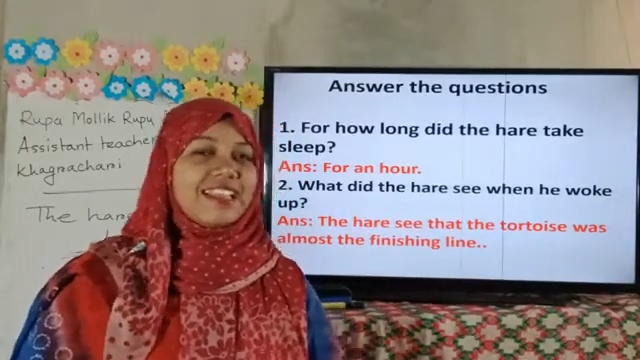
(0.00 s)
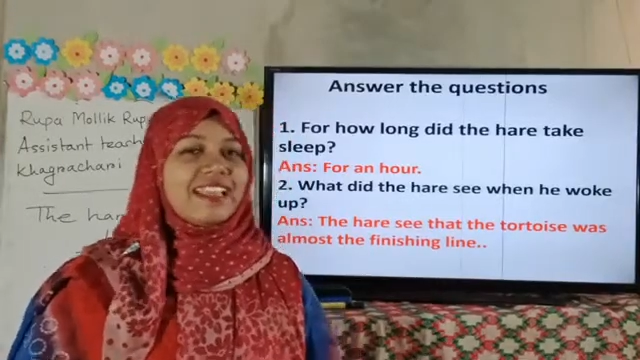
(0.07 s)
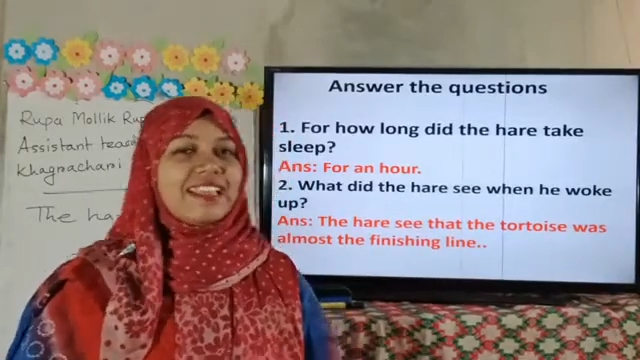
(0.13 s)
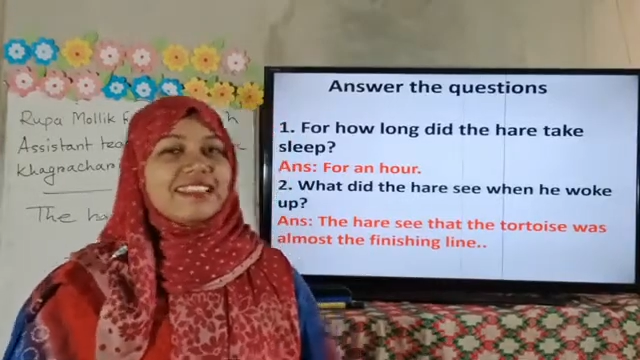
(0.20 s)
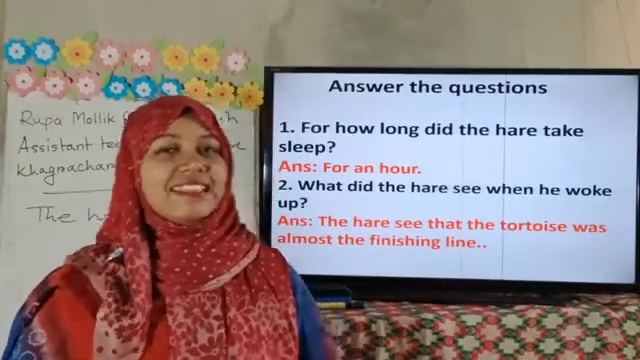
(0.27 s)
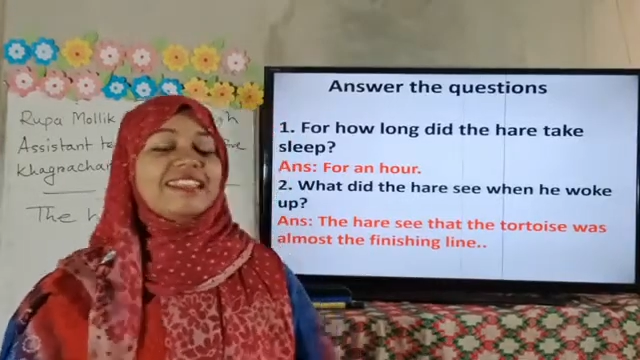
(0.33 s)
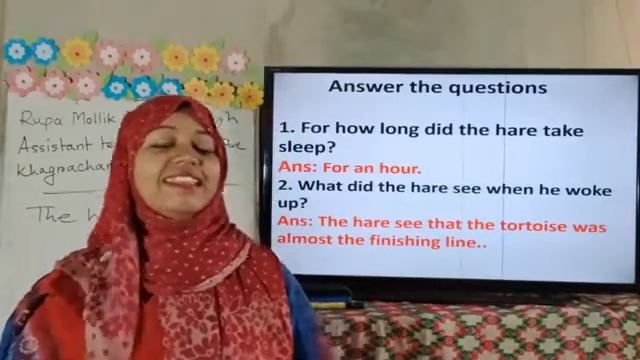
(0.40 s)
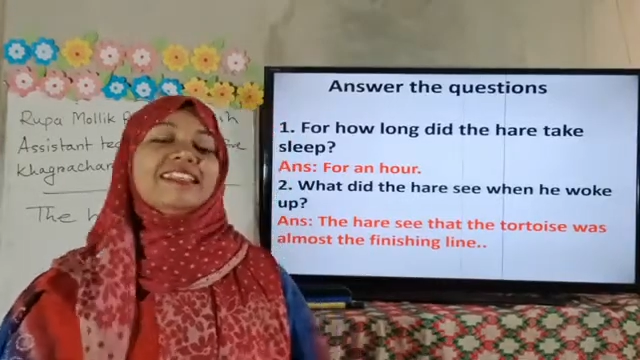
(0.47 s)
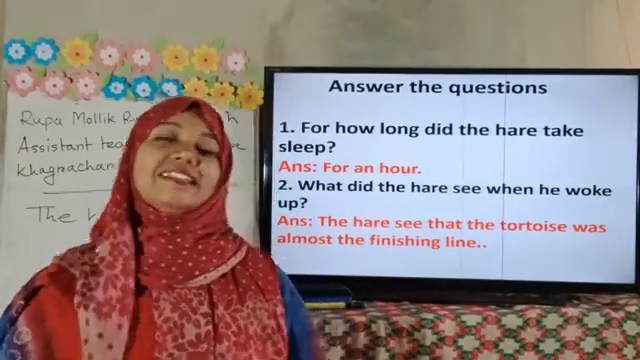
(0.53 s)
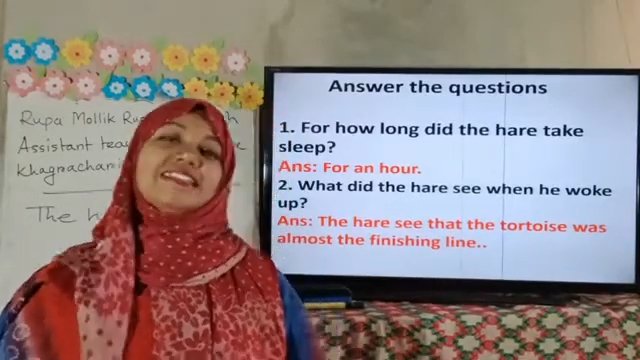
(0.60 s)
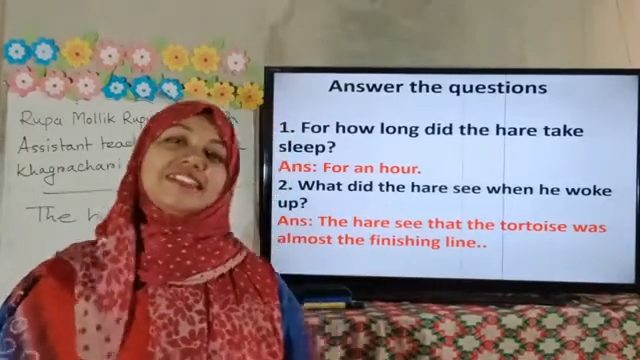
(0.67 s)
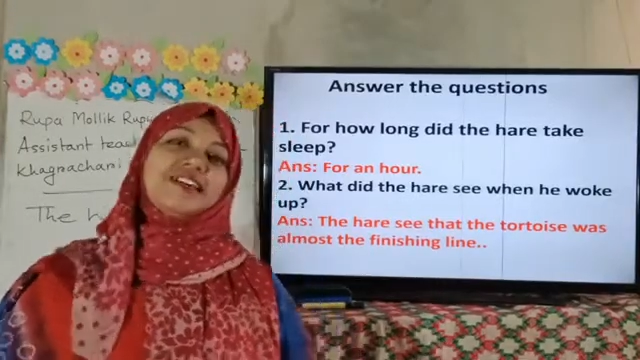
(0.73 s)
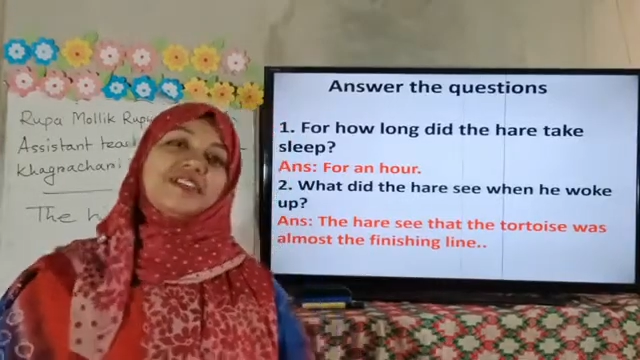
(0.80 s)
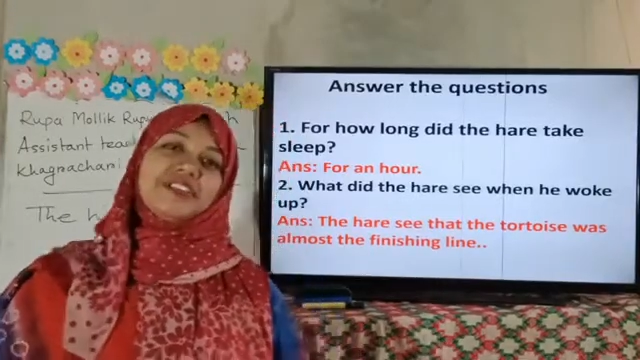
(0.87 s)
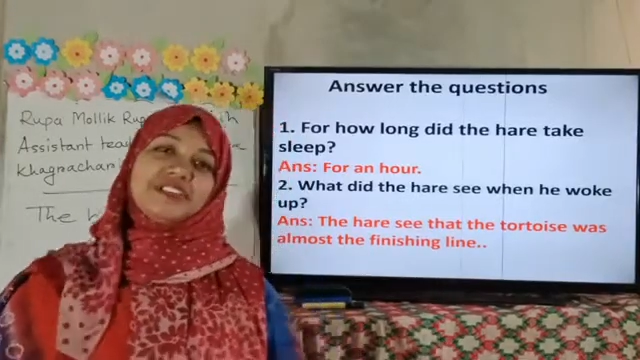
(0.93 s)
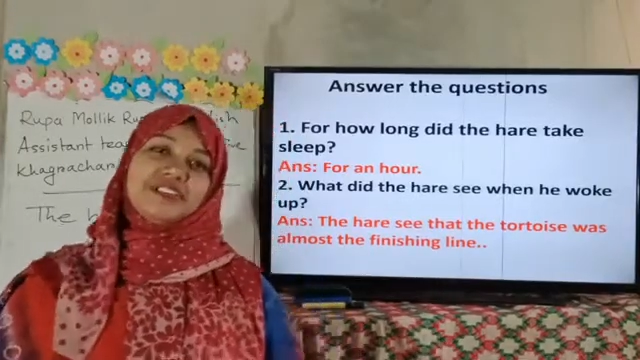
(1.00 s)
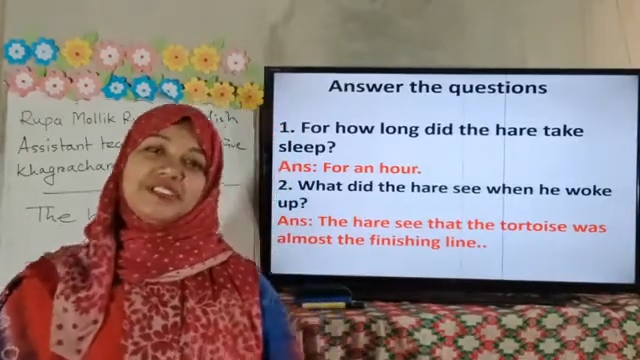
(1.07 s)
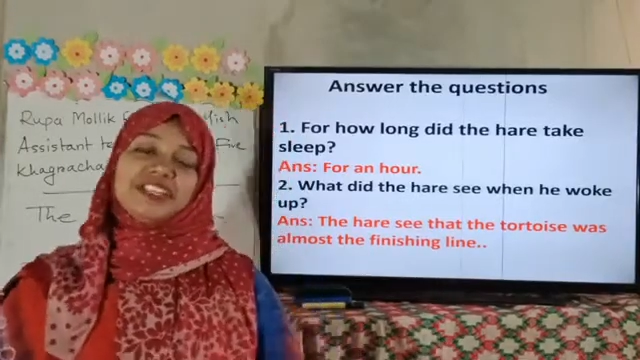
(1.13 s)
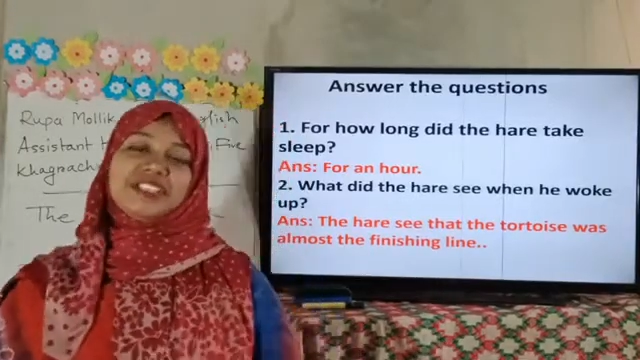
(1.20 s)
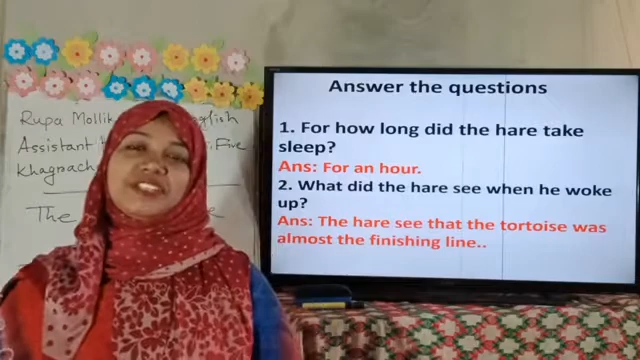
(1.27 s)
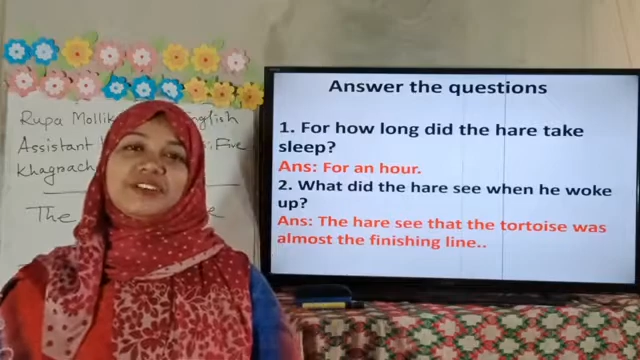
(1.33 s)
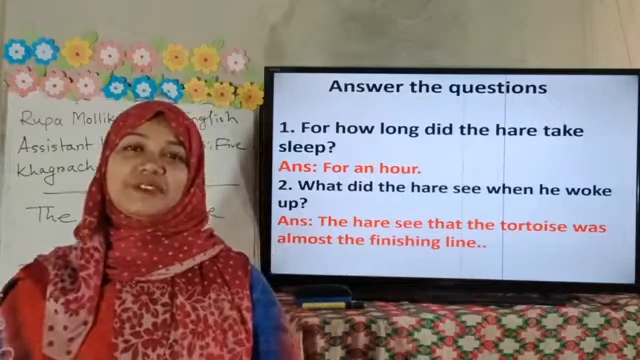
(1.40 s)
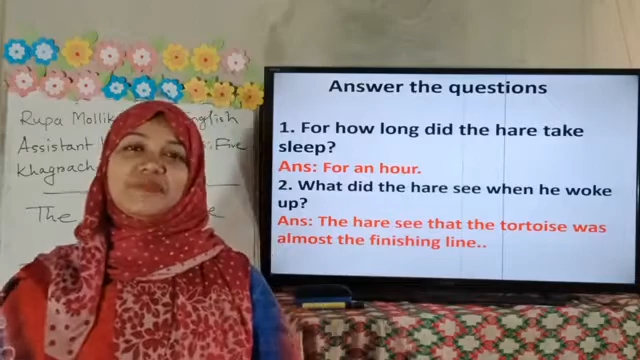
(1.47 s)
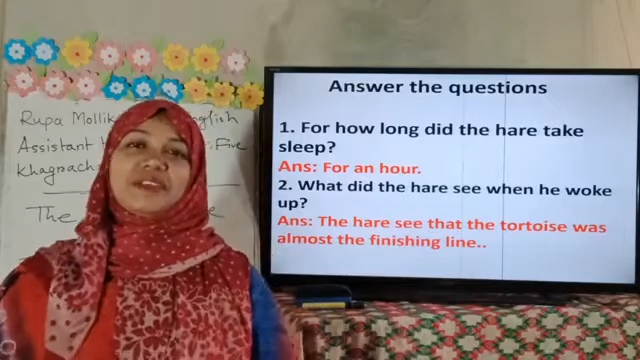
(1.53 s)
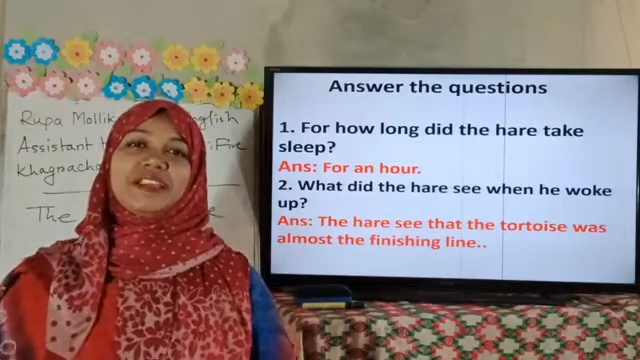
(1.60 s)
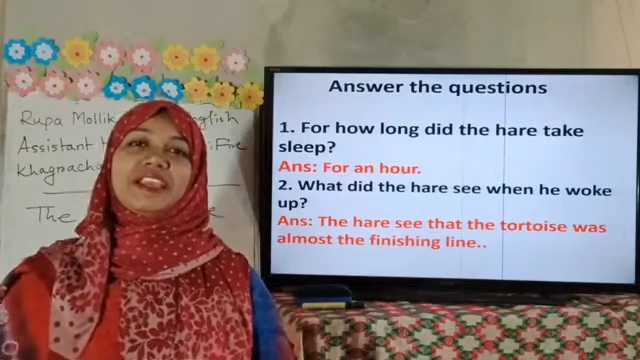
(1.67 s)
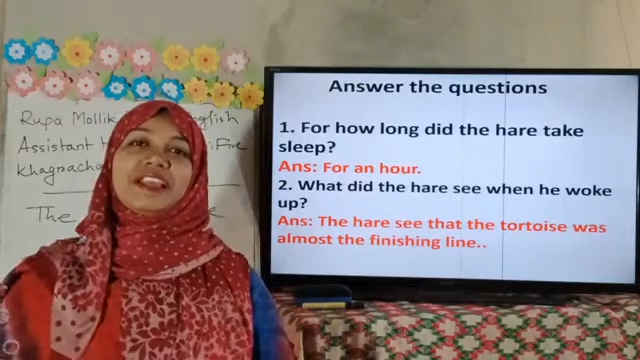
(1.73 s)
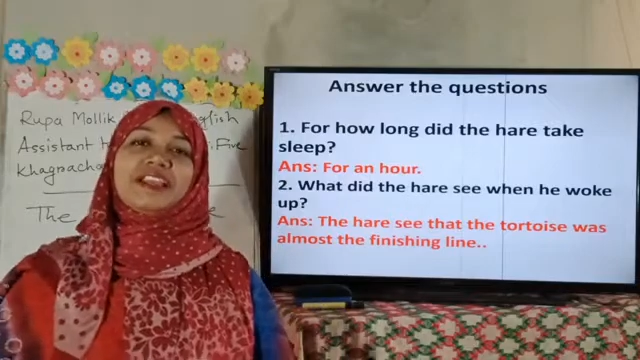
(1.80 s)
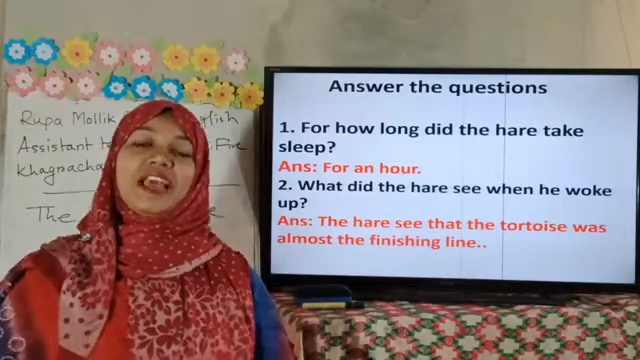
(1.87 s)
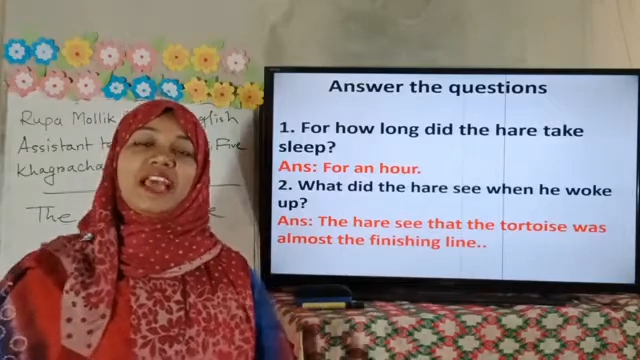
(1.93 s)
This is our today's topic,
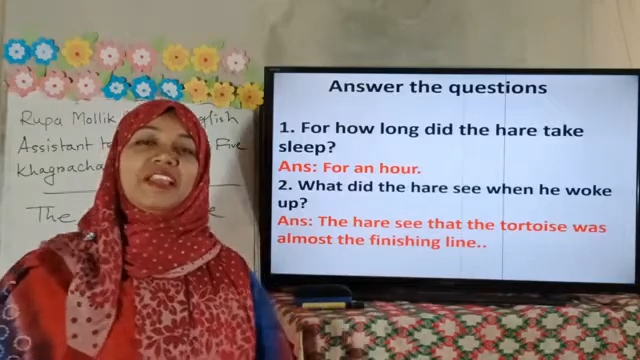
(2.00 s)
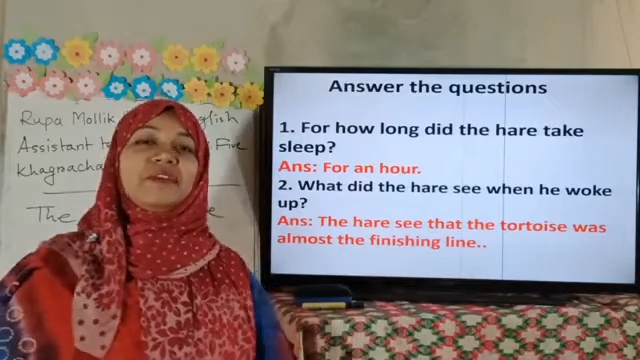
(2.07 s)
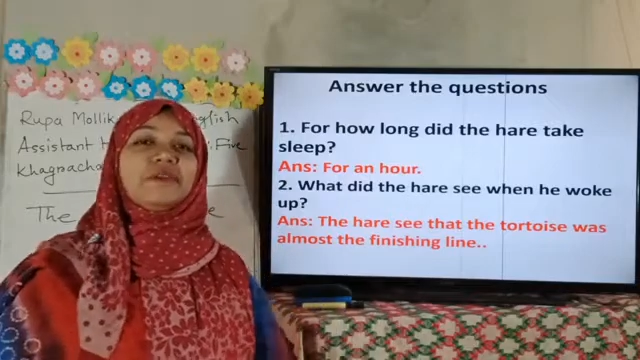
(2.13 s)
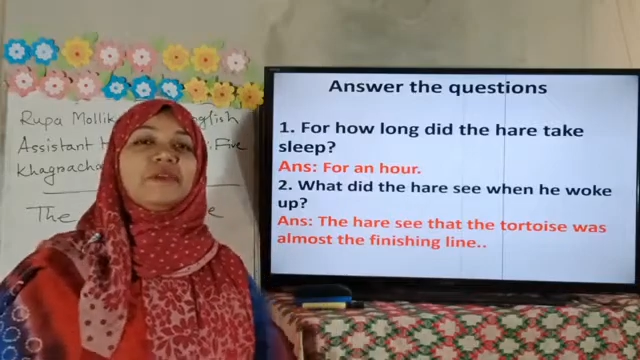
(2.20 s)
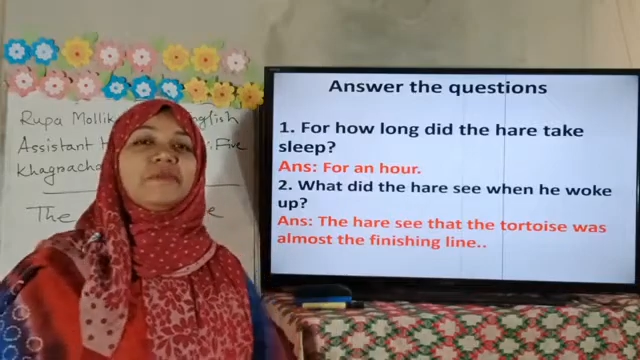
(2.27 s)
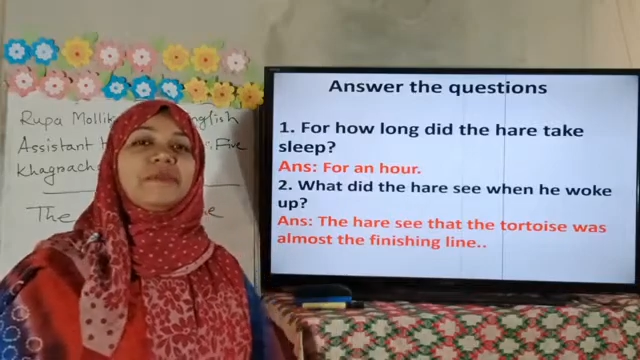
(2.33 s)
and I hope,